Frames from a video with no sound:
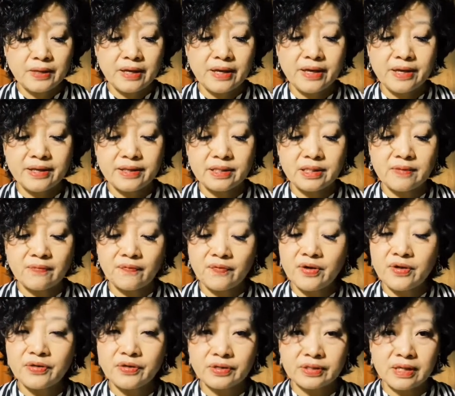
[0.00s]
and
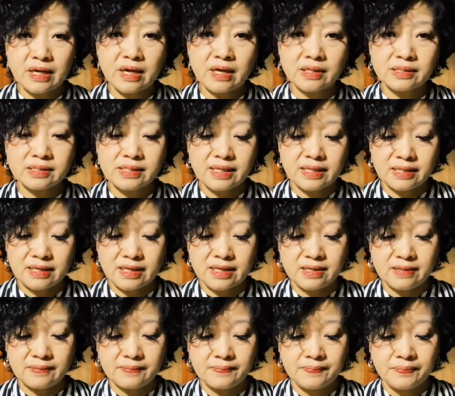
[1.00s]
define the task at
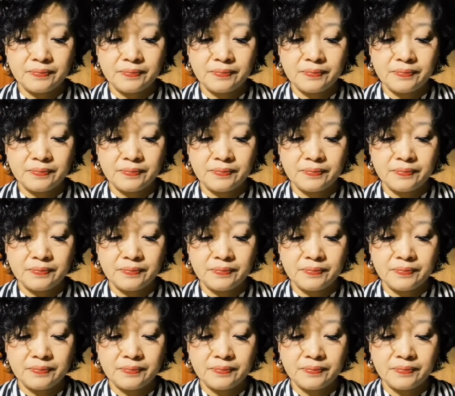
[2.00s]
hand.